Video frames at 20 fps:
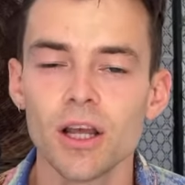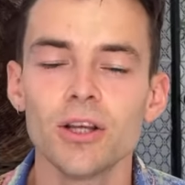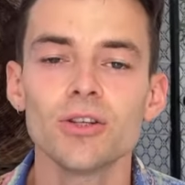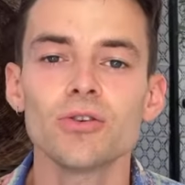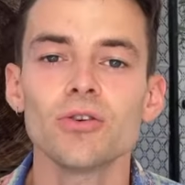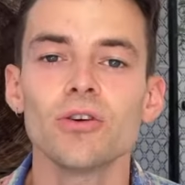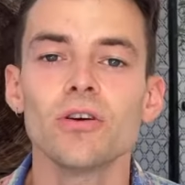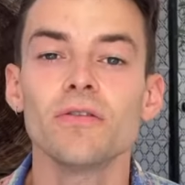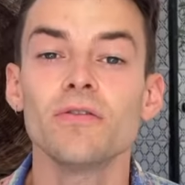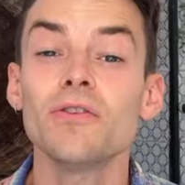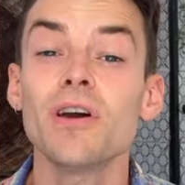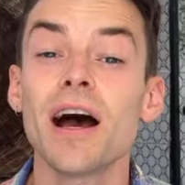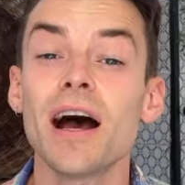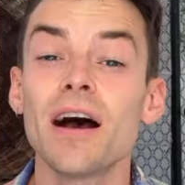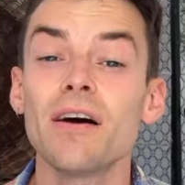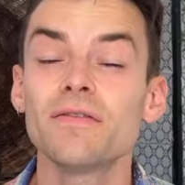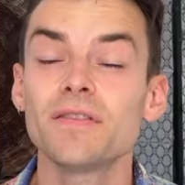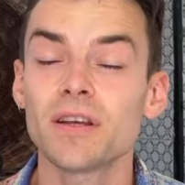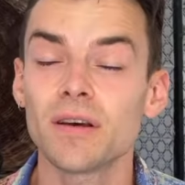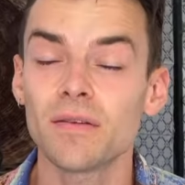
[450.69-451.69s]
So if you
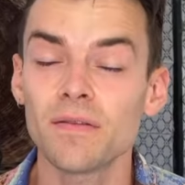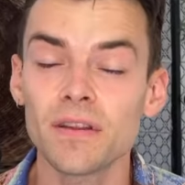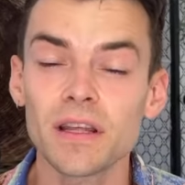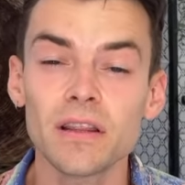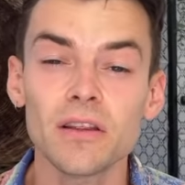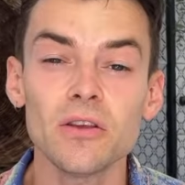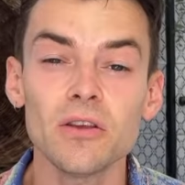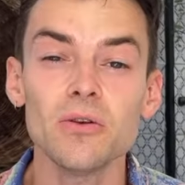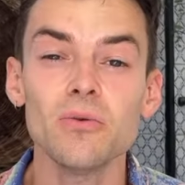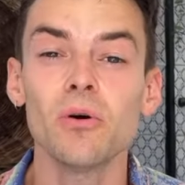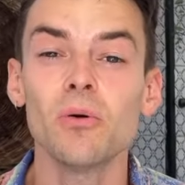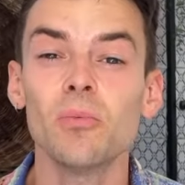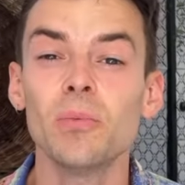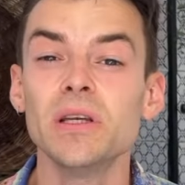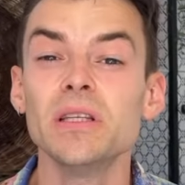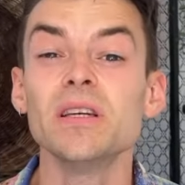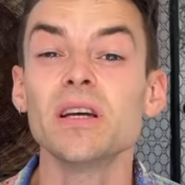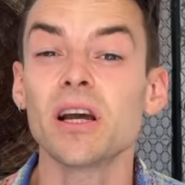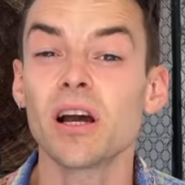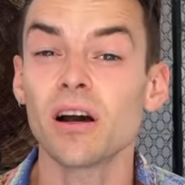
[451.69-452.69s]
have something that you want
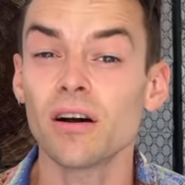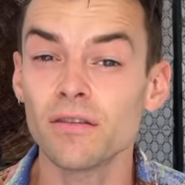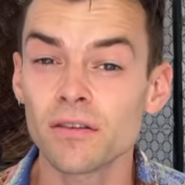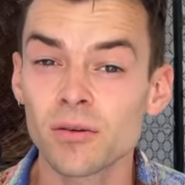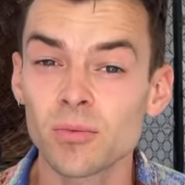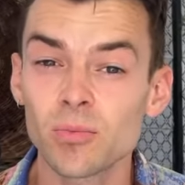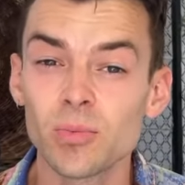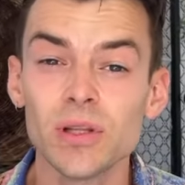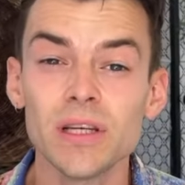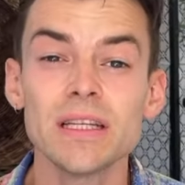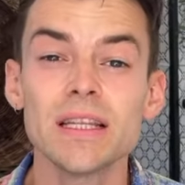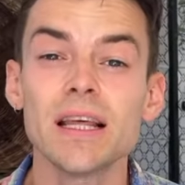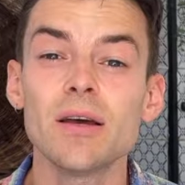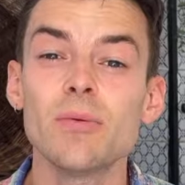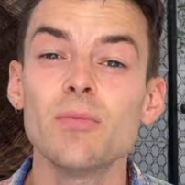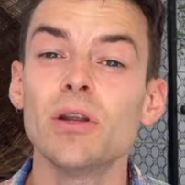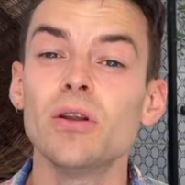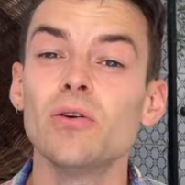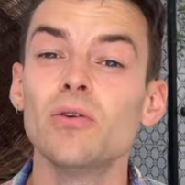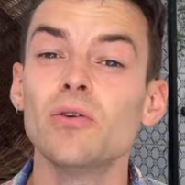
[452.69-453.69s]
me to cover, please
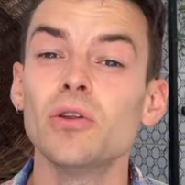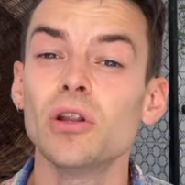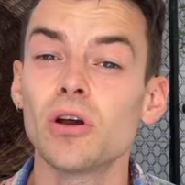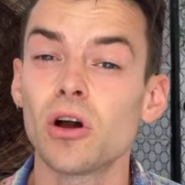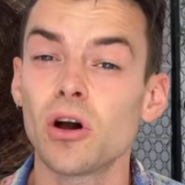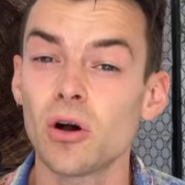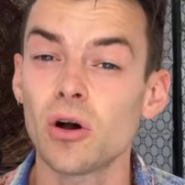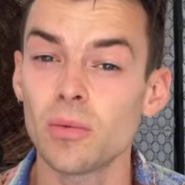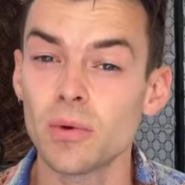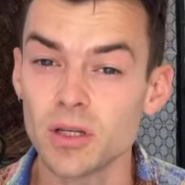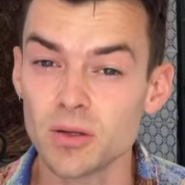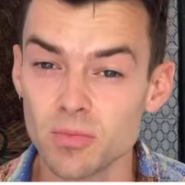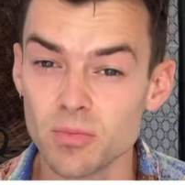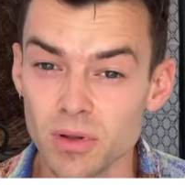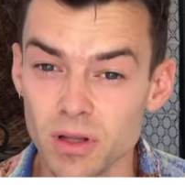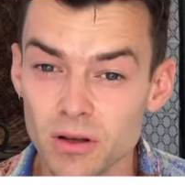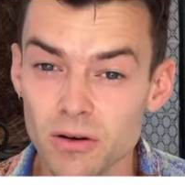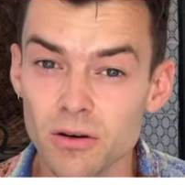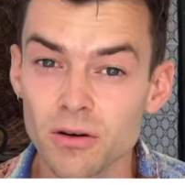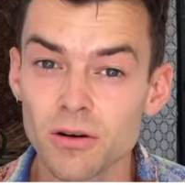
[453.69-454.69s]
let me know in the comments
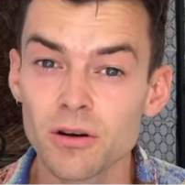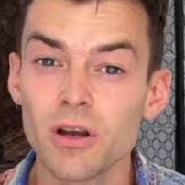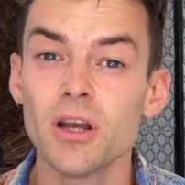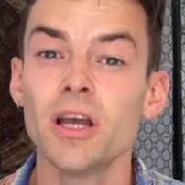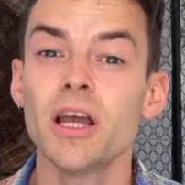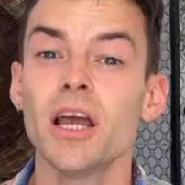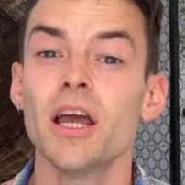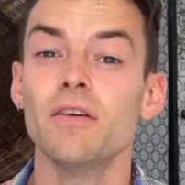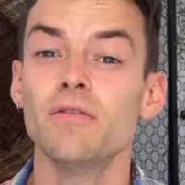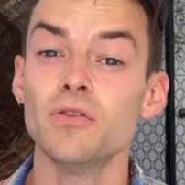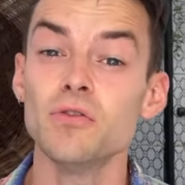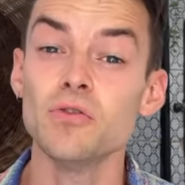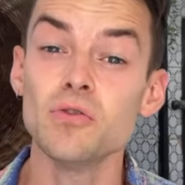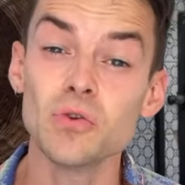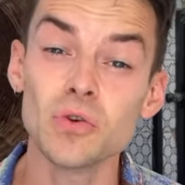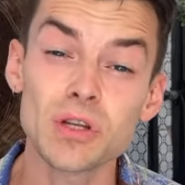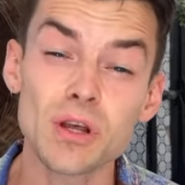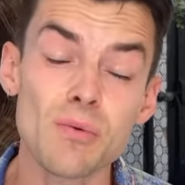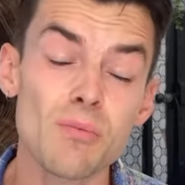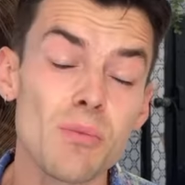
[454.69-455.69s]
below. If you
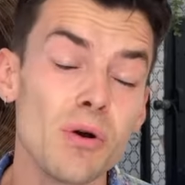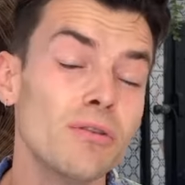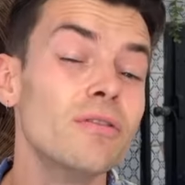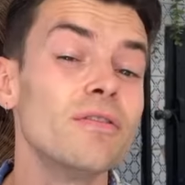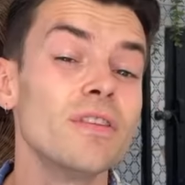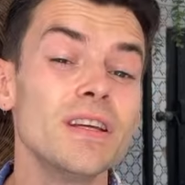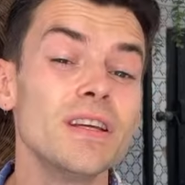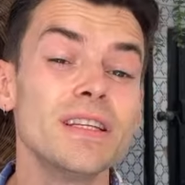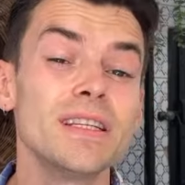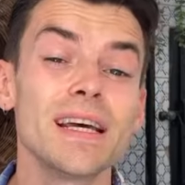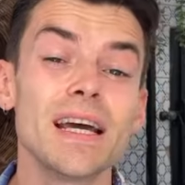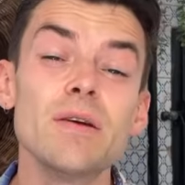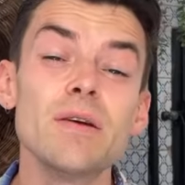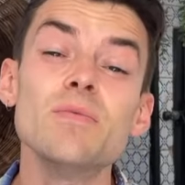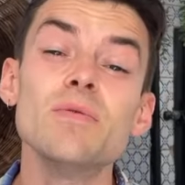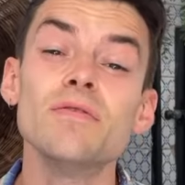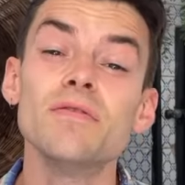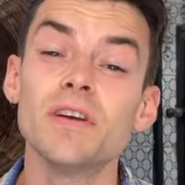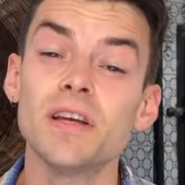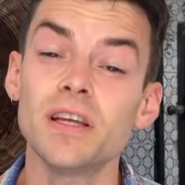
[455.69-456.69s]
know someone with this type
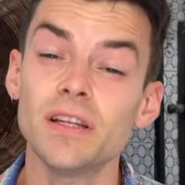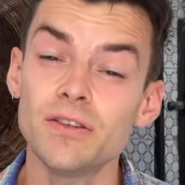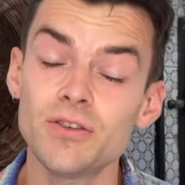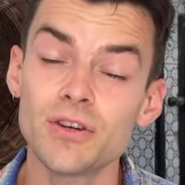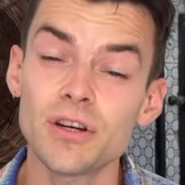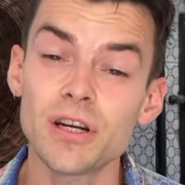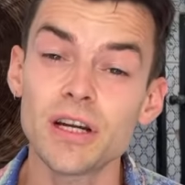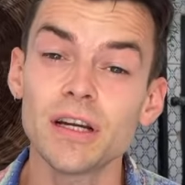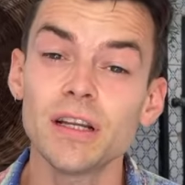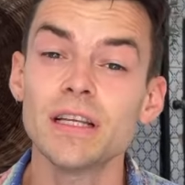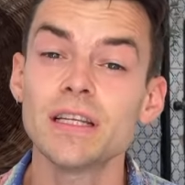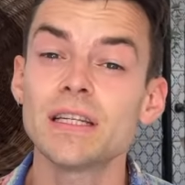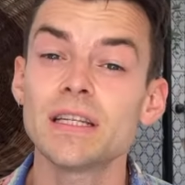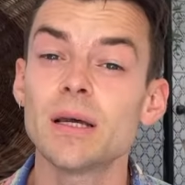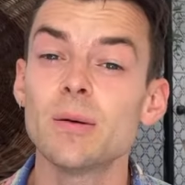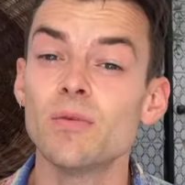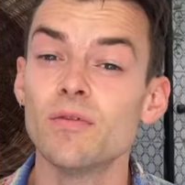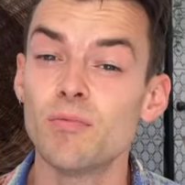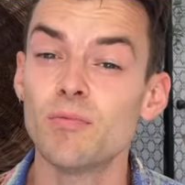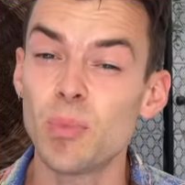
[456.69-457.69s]
of injury and this
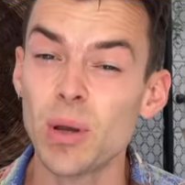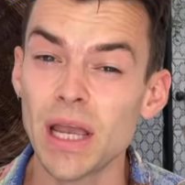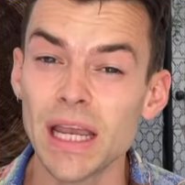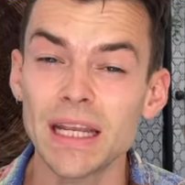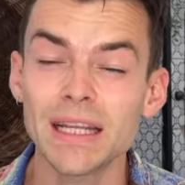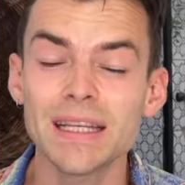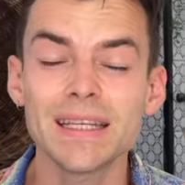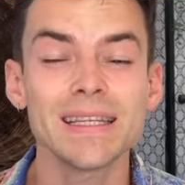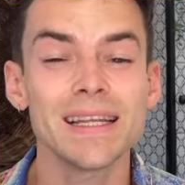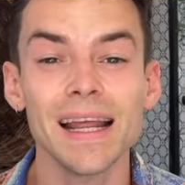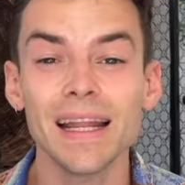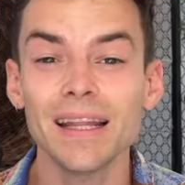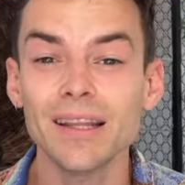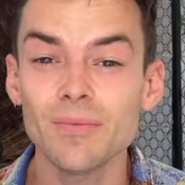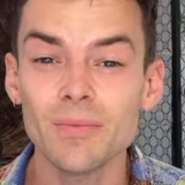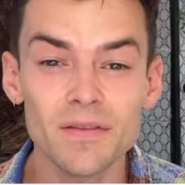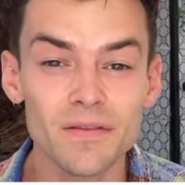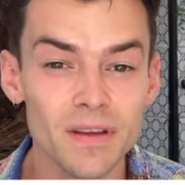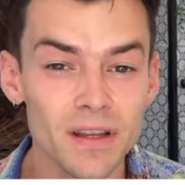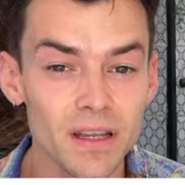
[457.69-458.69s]
type of pain, send
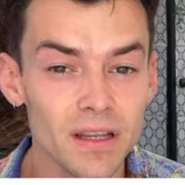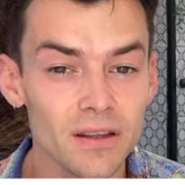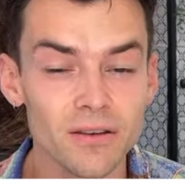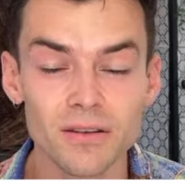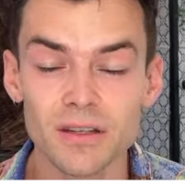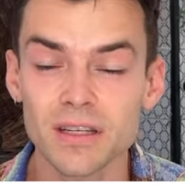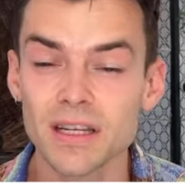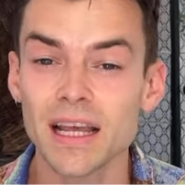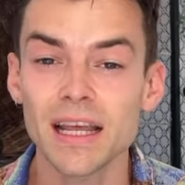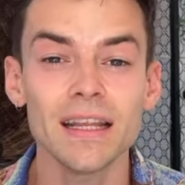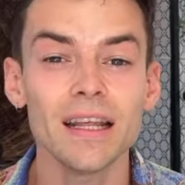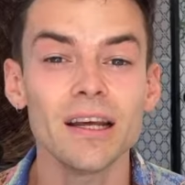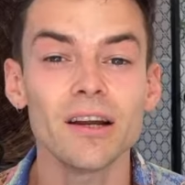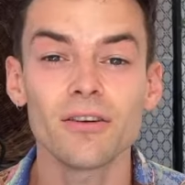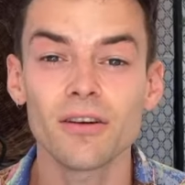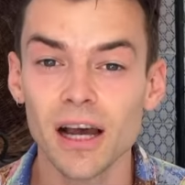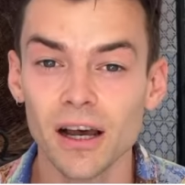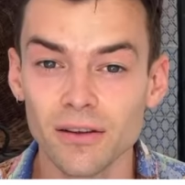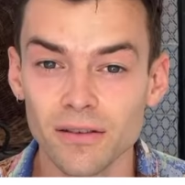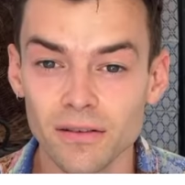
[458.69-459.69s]
them the video, send it
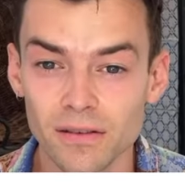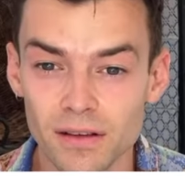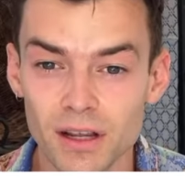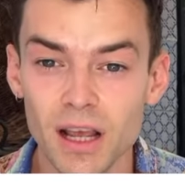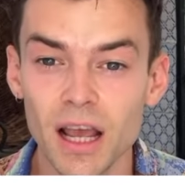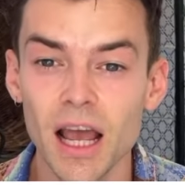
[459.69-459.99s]
around.